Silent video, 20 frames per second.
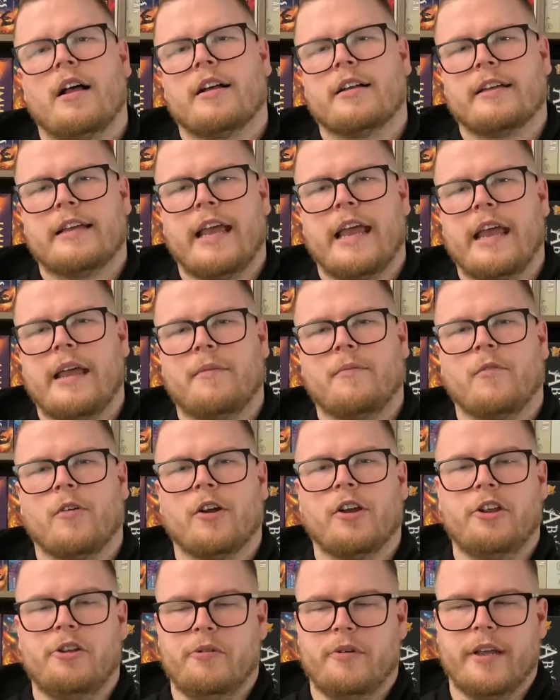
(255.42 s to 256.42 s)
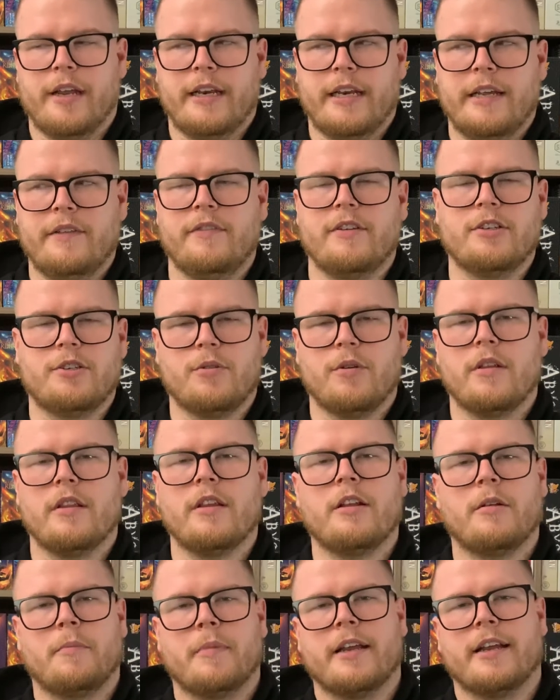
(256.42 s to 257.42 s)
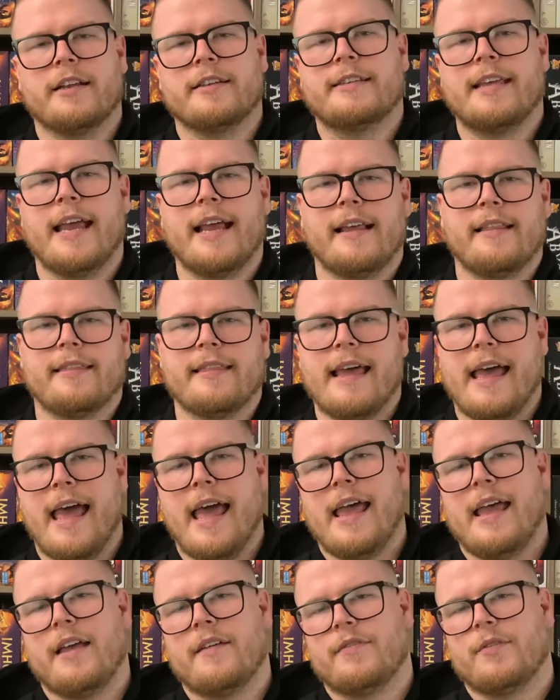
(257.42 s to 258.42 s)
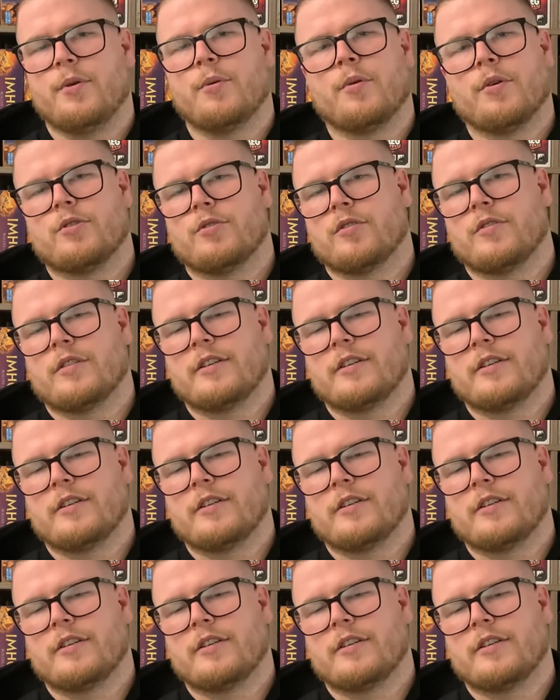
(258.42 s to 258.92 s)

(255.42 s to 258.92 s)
game where you can even do a little bit of take that if you were